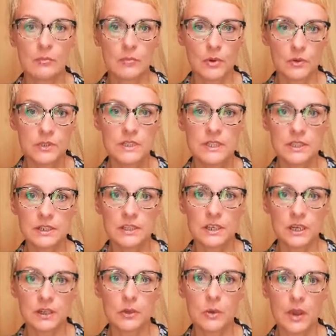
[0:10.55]
most
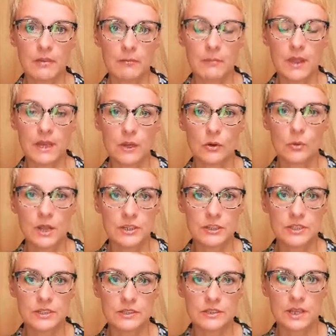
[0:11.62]
certainly you have many
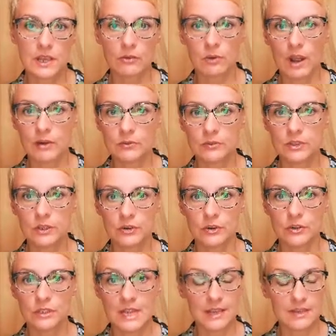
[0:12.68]
questions around
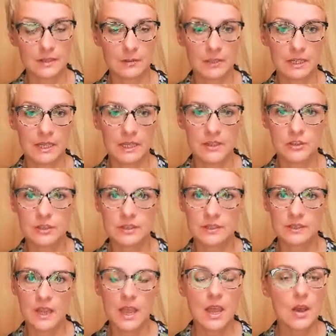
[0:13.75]
your tax
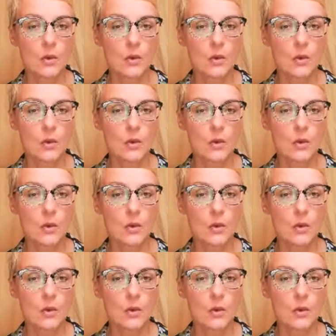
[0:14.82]
obligations.